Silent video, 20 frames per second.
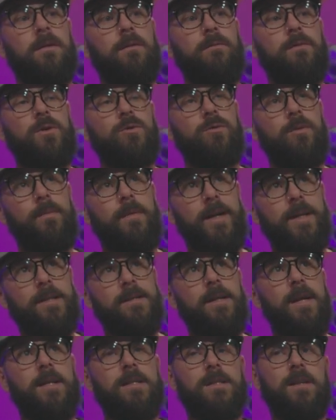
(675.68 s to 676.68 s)
which would make
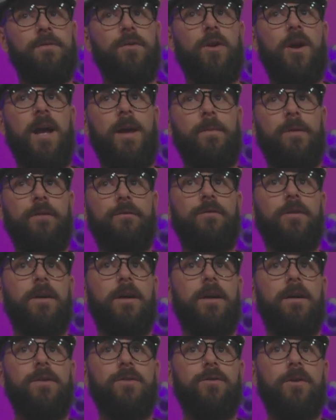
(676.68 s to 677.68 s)
sense. If you're aiming for
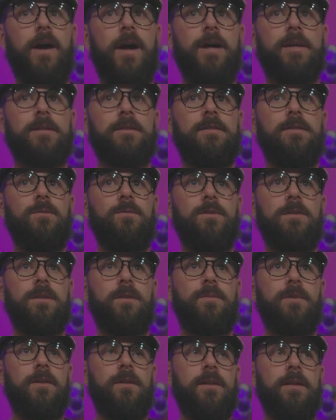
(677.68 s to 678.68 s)
contrast, you would
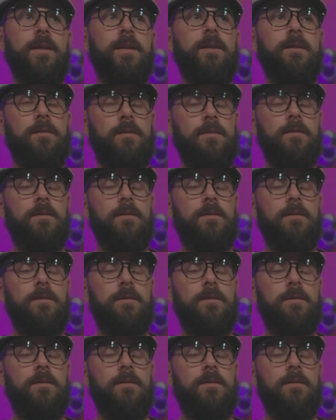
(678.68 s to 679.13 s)
typically